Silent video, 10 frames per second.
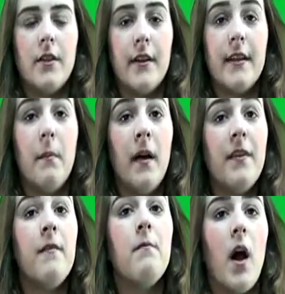During the
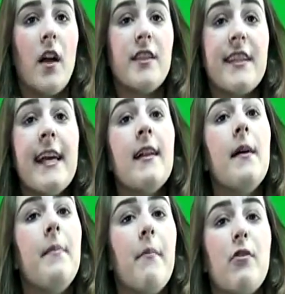month of March, Key
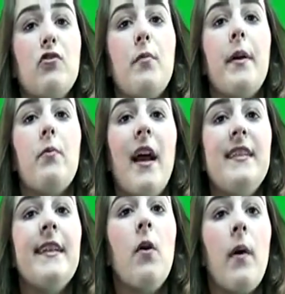Club members will be
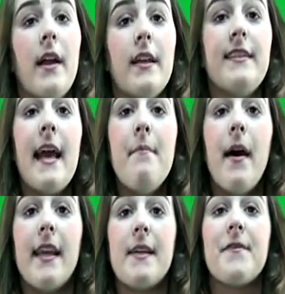raising awareness and
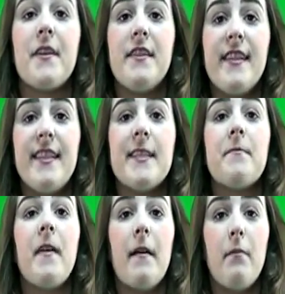money for the cystic
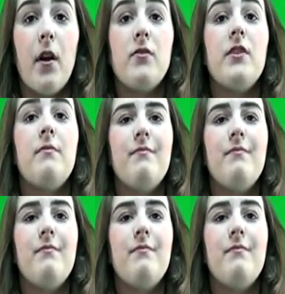fibrosis.